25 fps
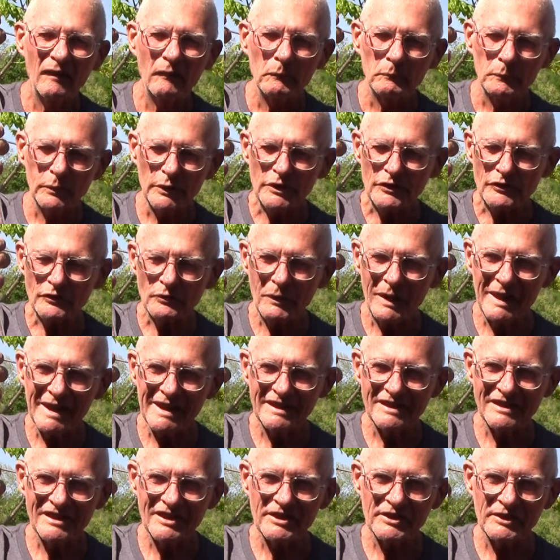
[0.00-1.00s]
Bruce, why
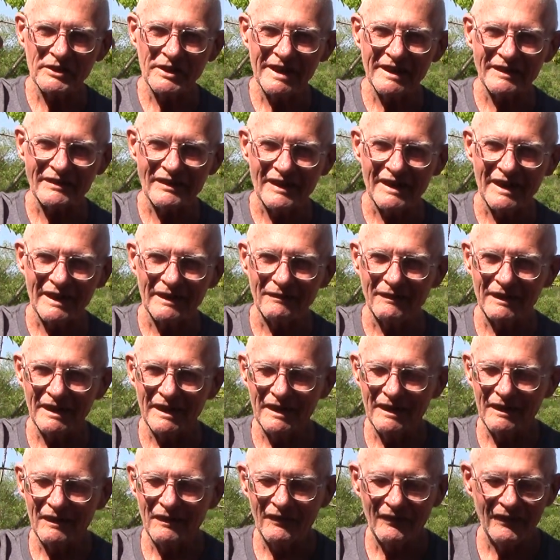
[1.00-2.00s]
didn't you drink that?
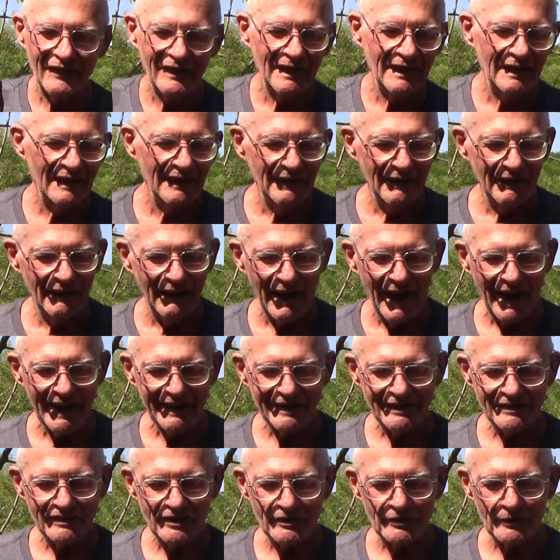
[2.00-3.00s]
Well, I
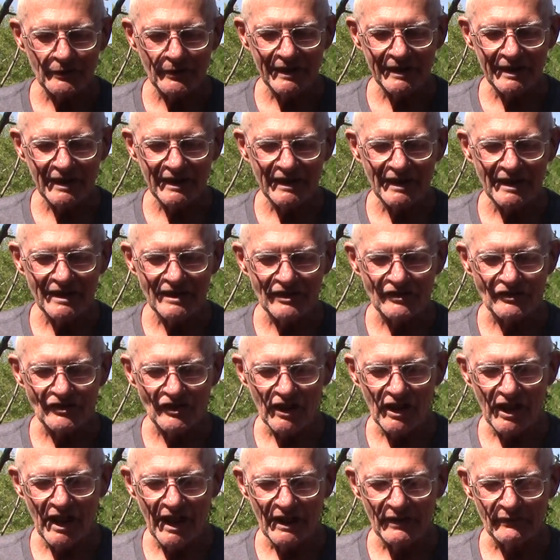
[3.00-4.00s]
get to drink again
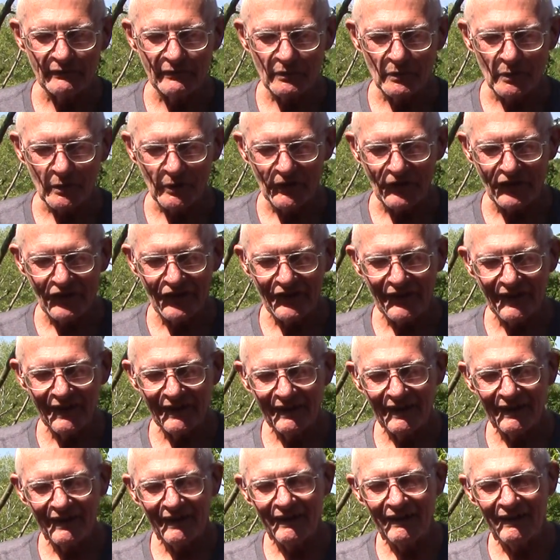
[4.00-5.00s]
July 4th.
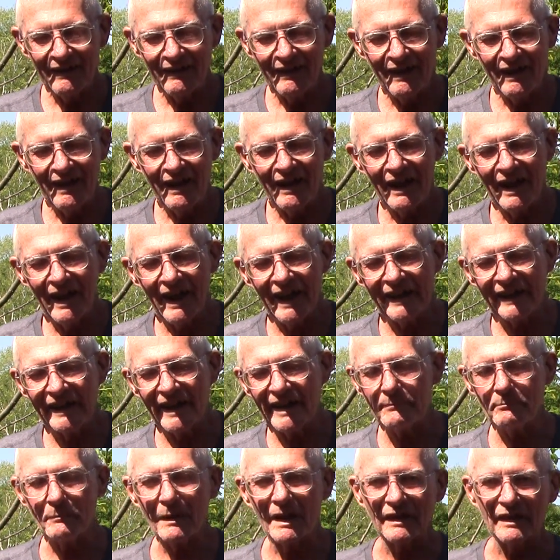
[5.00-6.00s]
I gave my